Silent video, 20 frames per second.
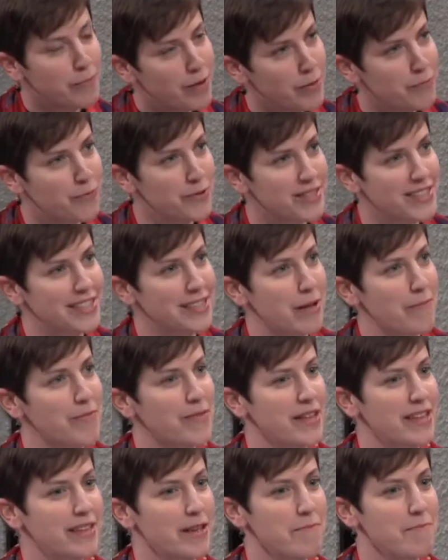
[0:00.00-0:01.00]
up with
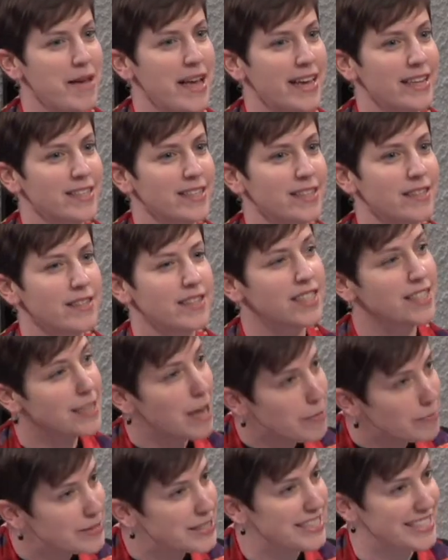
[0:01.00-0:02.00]
something that makes
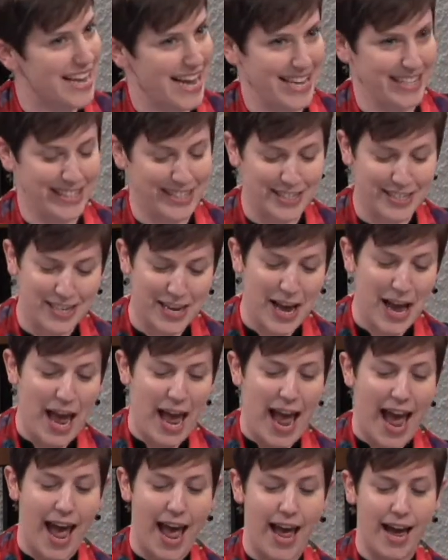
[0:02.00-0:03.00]
some sense
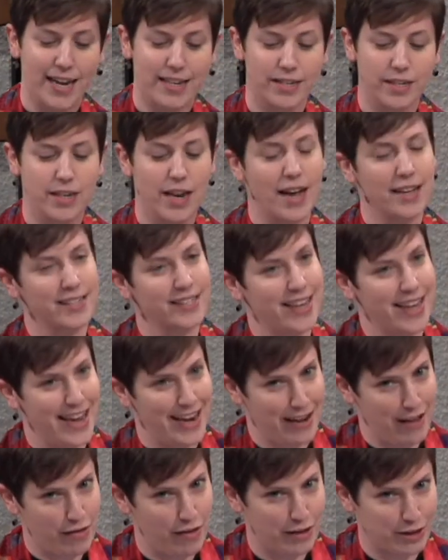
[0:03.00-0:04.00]
and not say
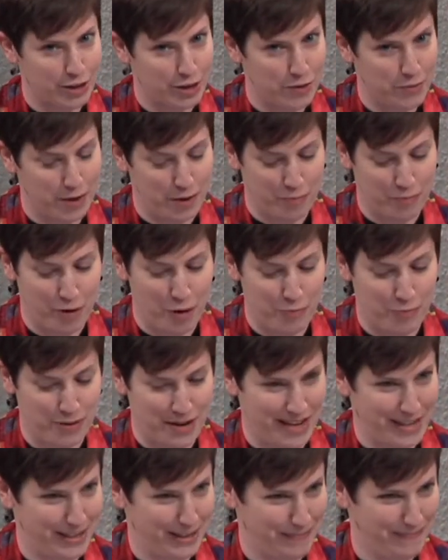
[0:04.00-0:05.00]
anything too
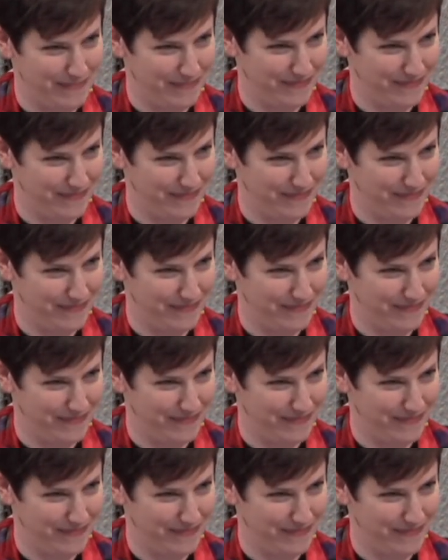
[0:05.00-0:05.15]
inappropriate.